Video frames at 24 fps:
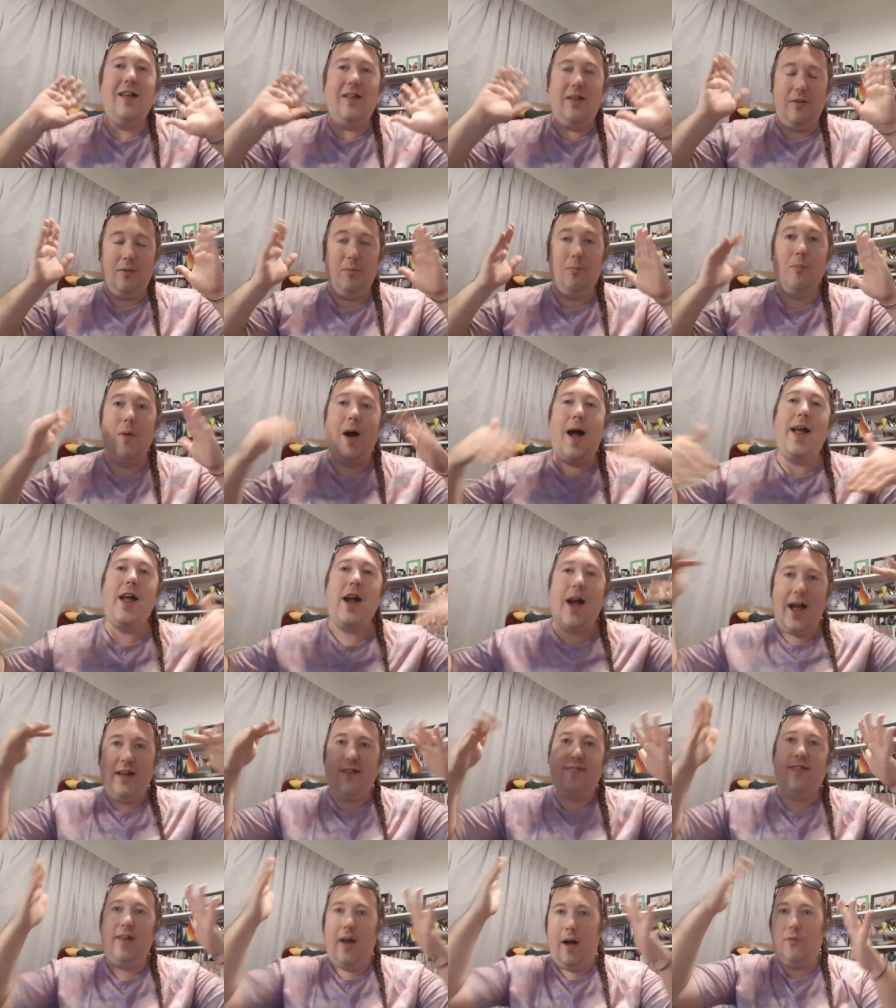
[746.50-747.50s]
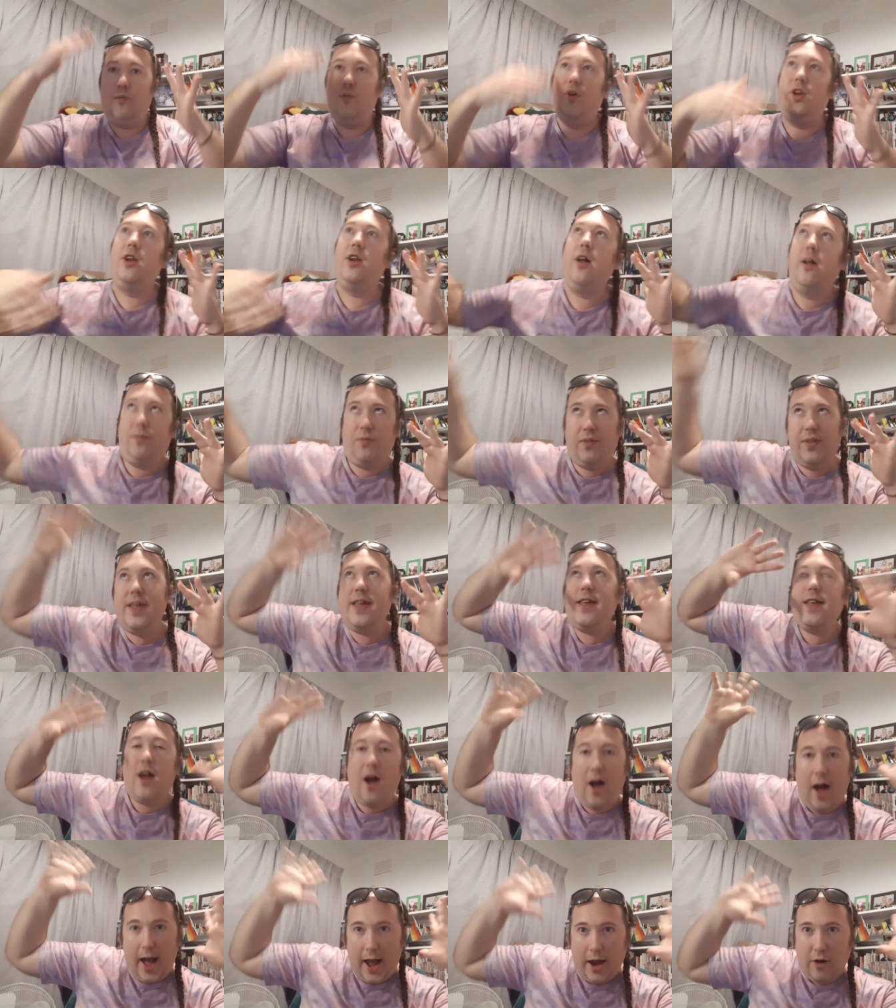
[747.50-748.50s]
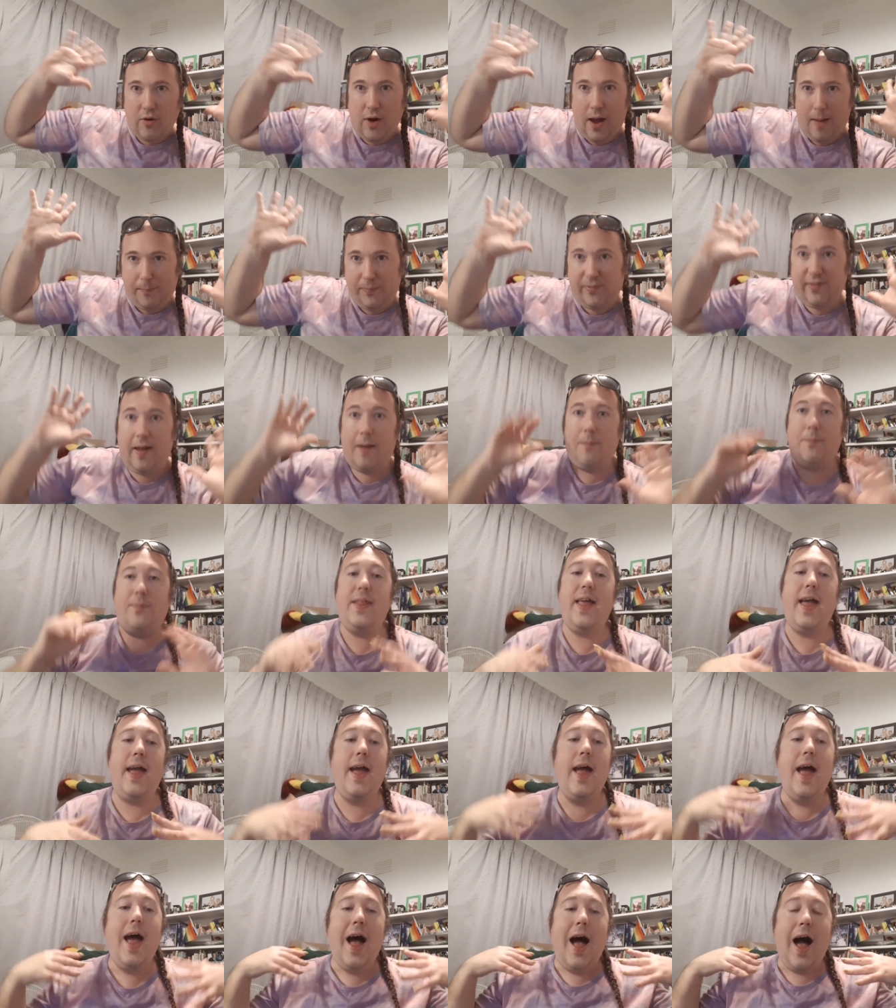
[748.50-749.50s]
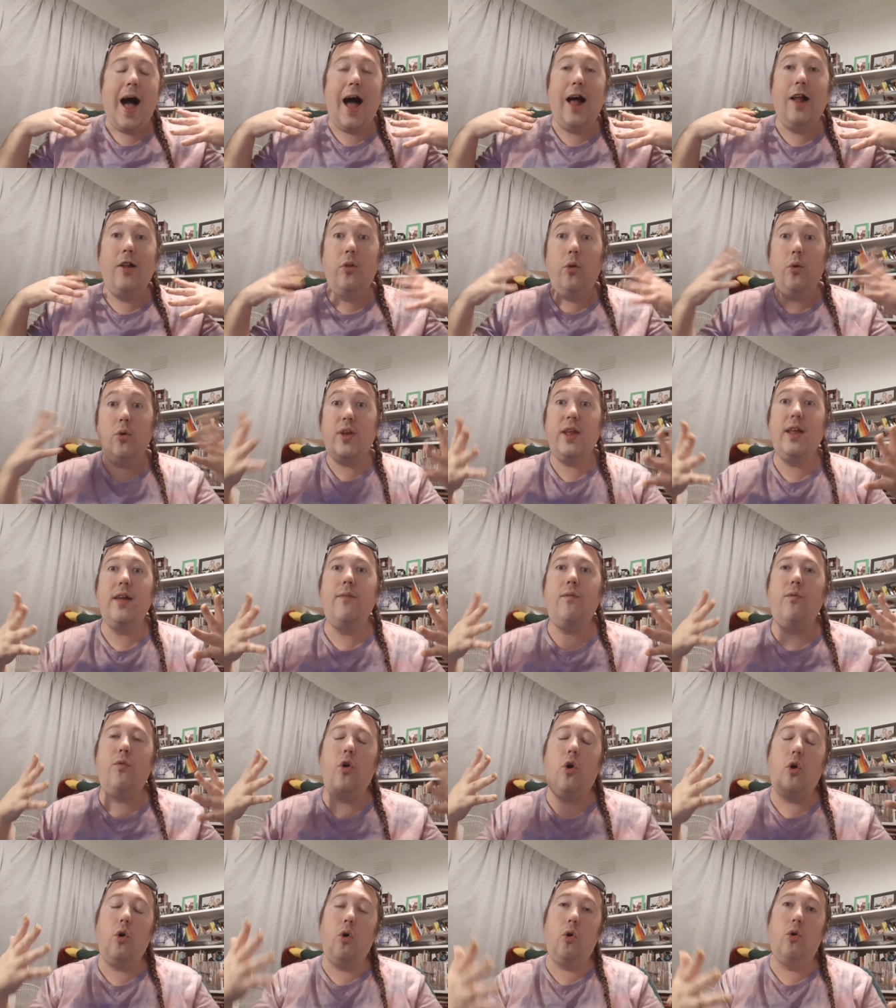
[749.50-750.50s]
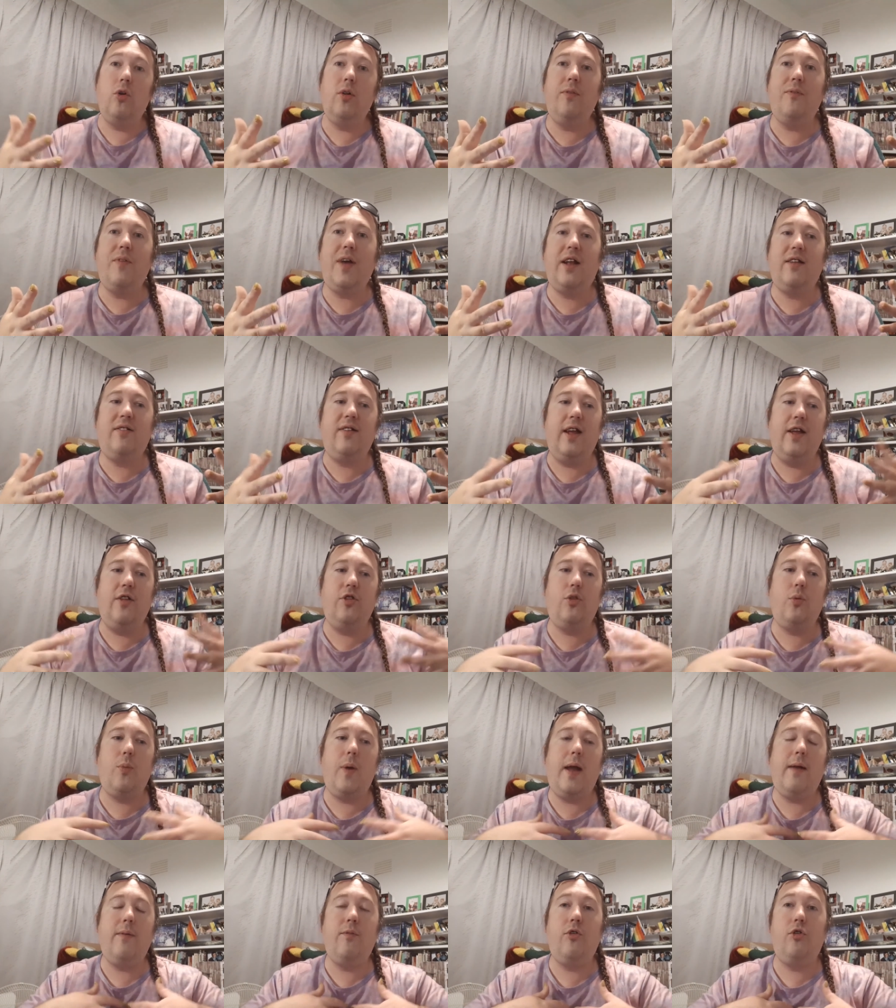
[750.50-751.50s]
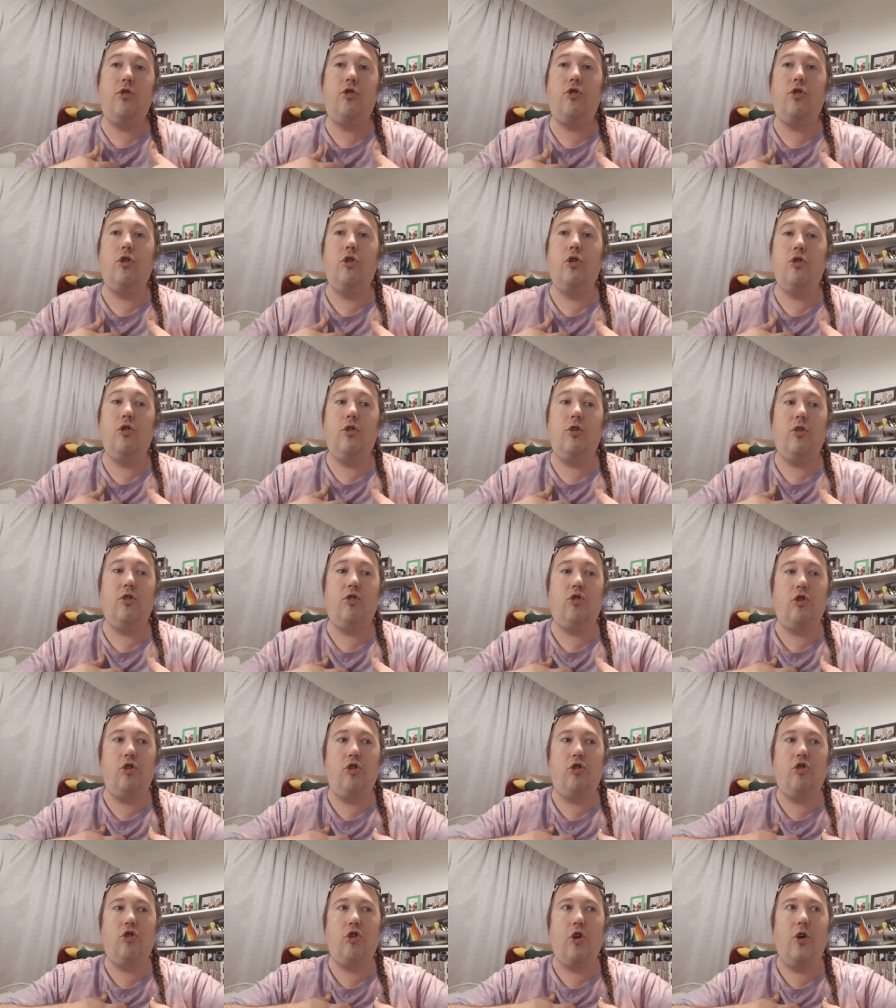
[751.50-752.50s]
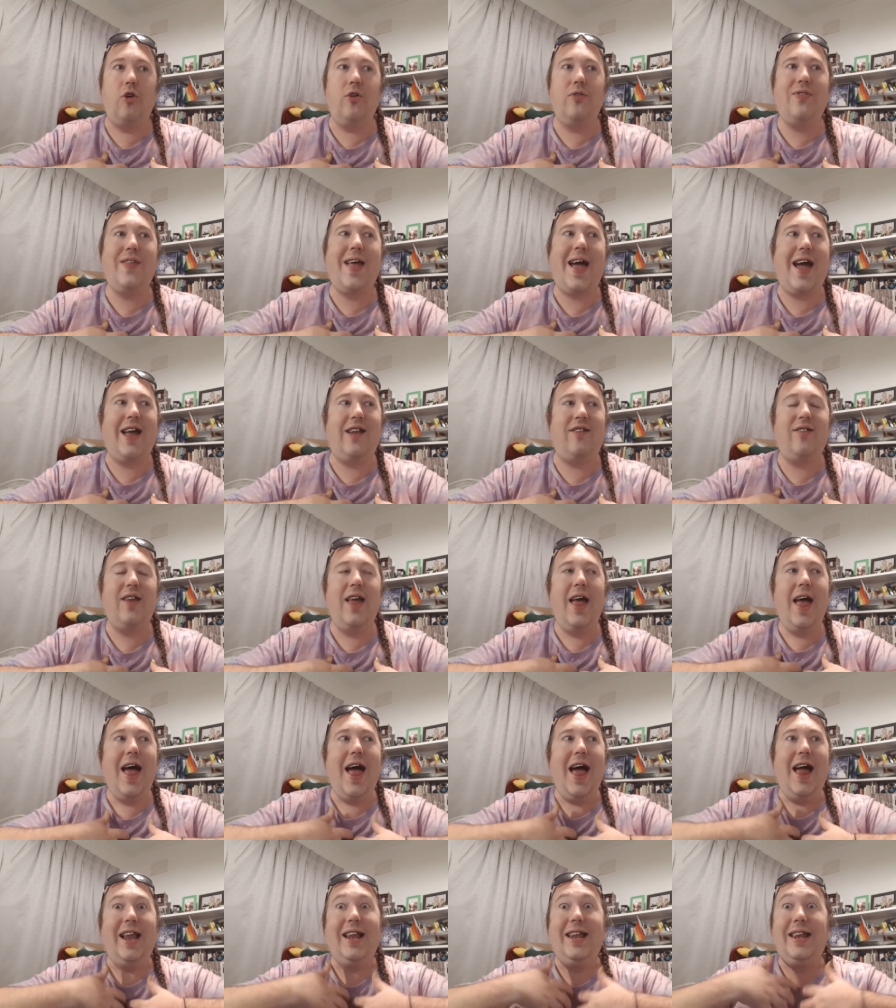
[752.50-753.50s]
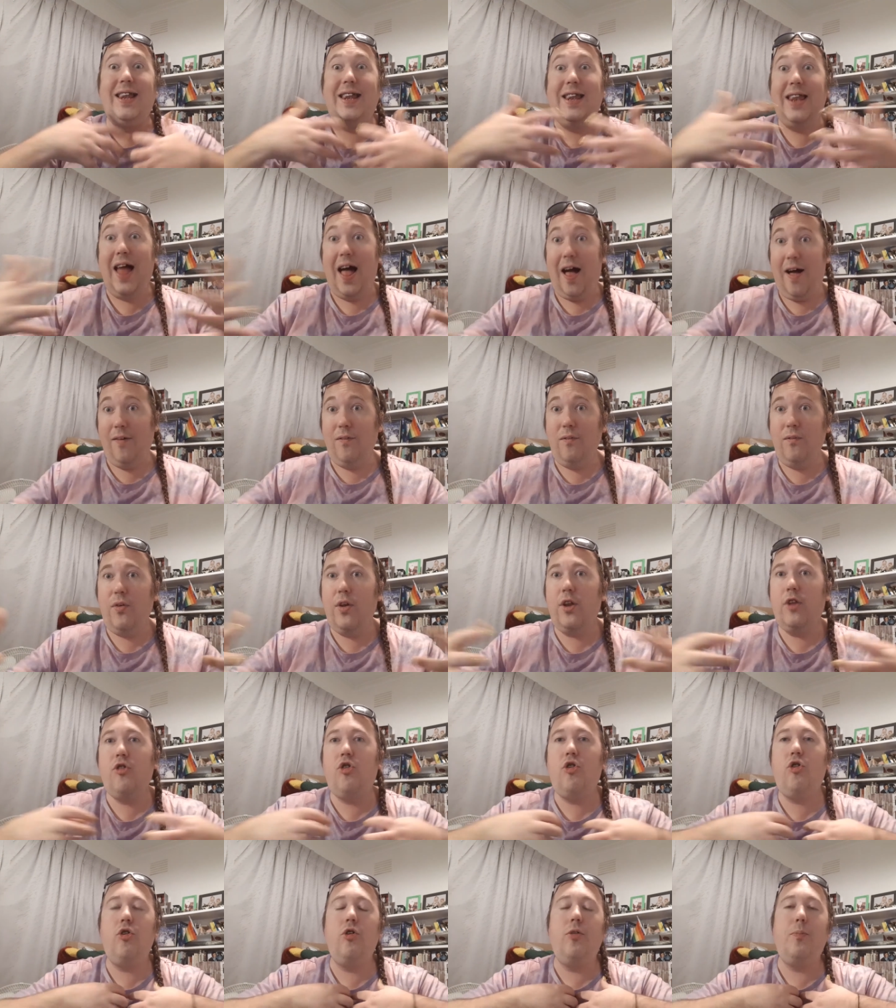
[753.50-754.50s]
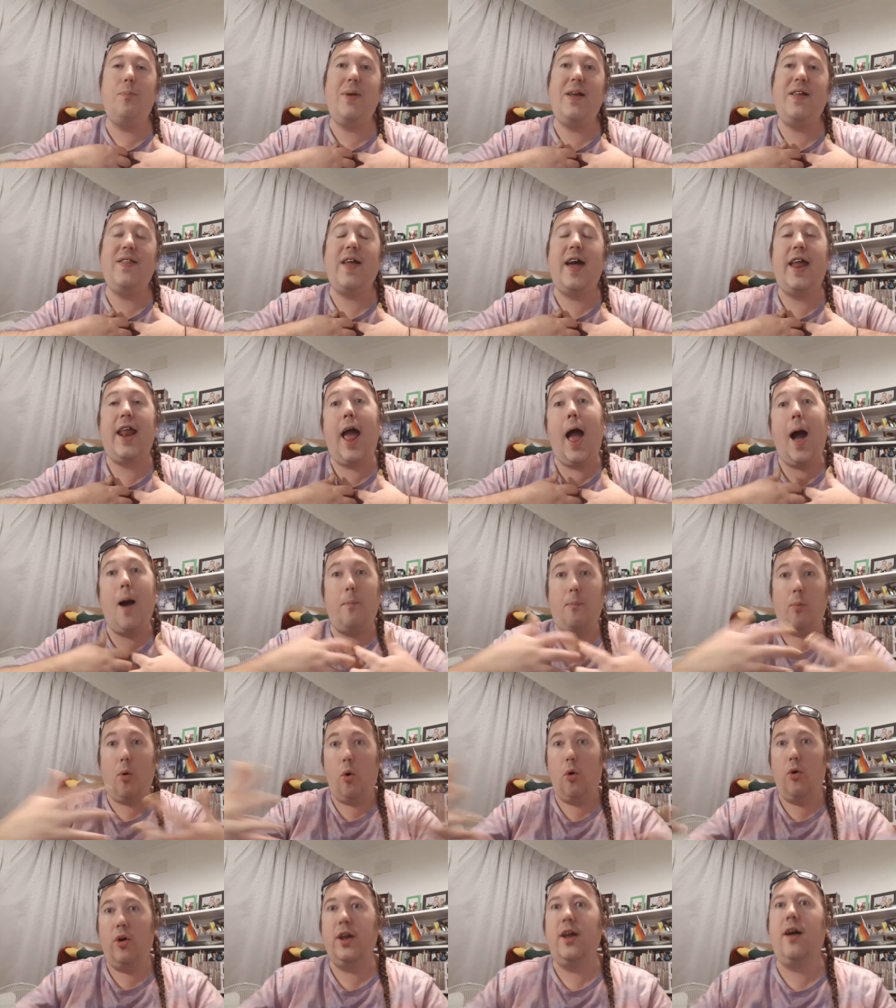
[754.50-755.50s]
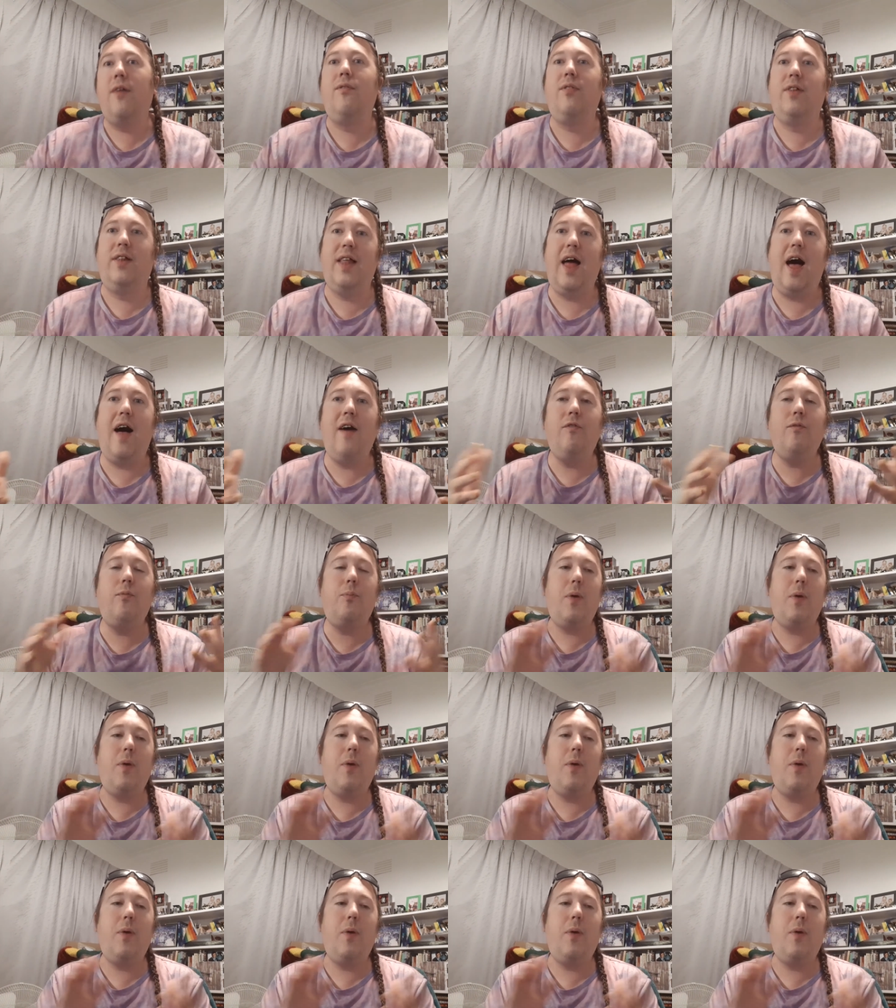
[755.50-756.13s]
my higher self and the higher ups up there, are looking for all of our 10th waivers to show that love, to be that outpouring of love.